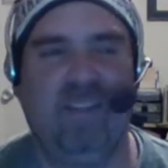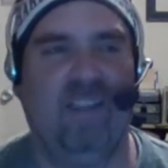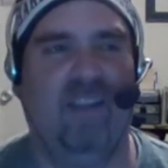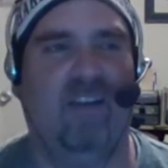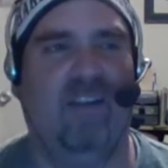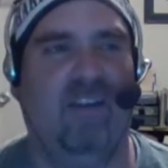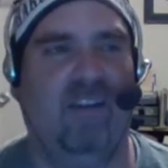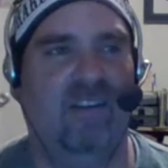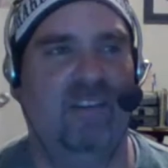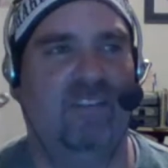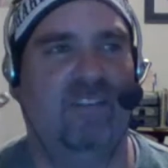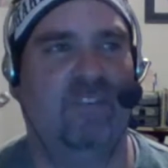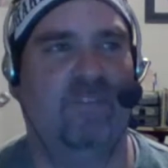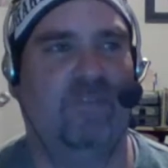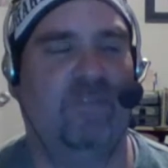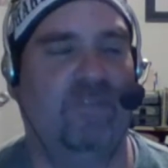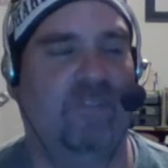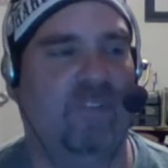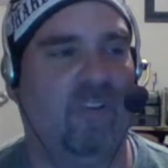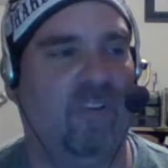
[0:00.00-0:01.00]
Superman punch
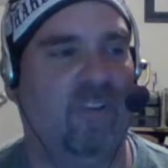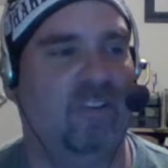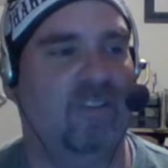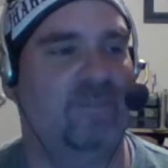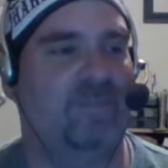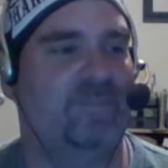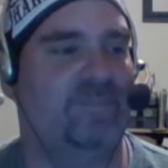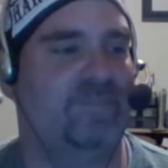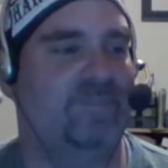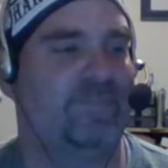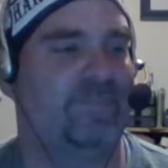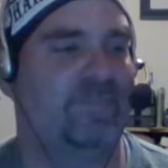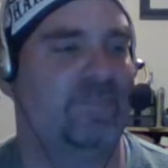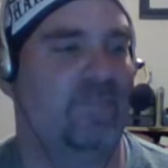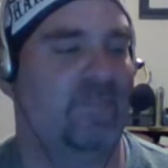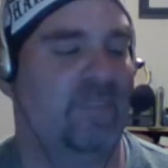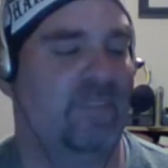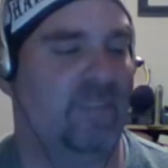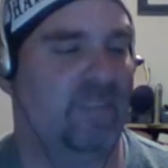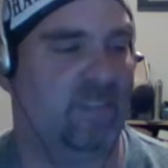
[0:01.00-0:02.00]
on the outside.
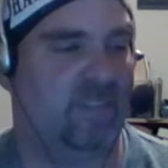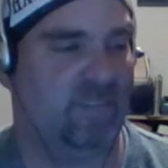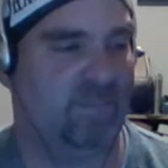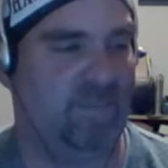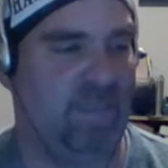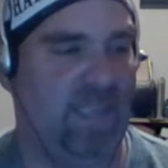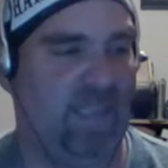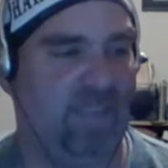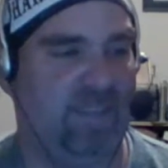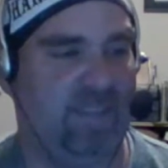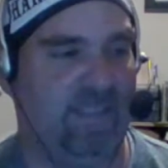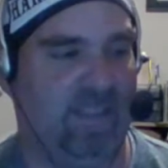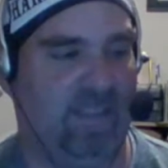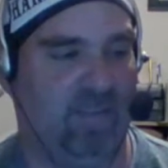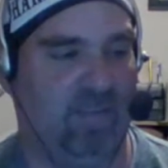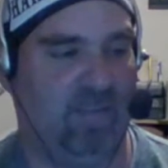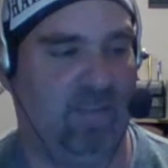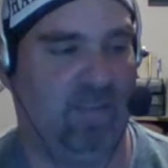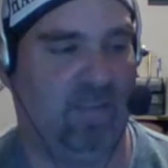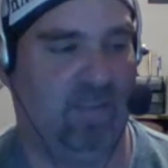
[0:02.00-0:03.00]
There's a barricade spot.
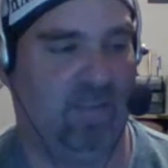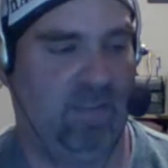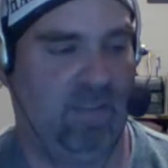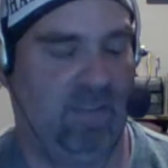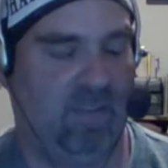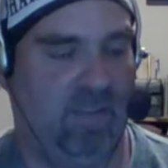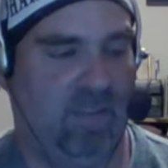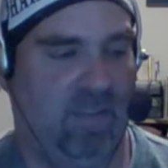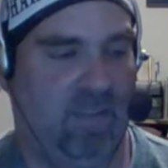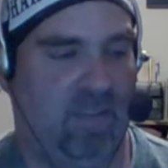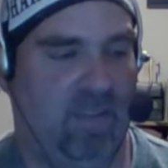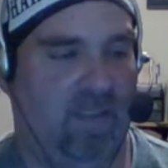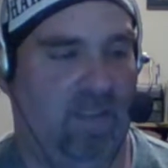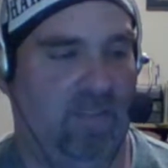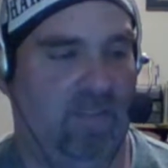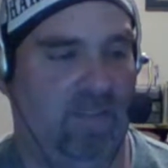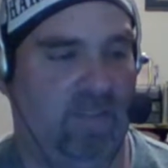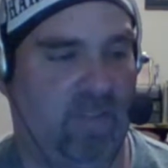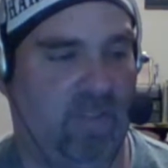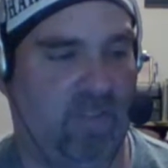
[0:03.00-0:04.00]
Daniel Bryan and Roman
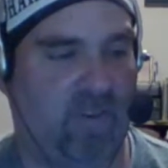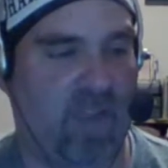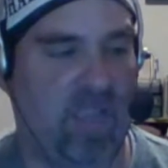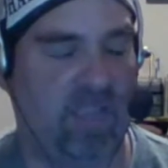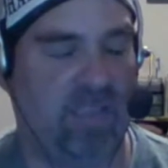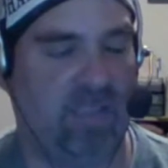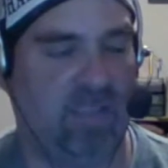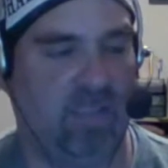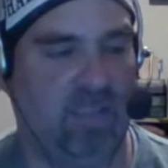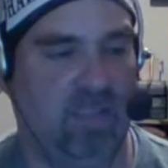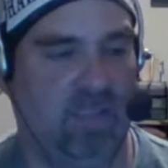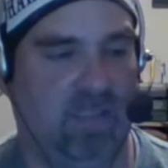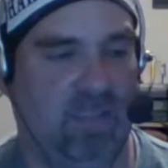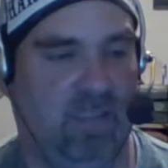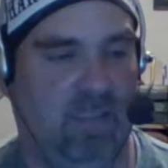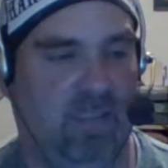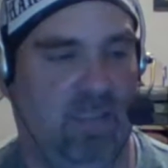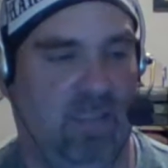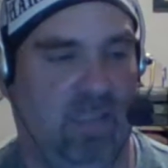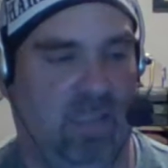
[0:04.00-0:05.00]
Reigns
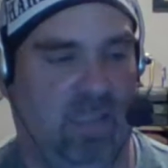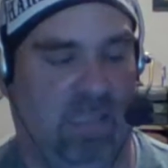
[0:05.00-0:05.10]
wins.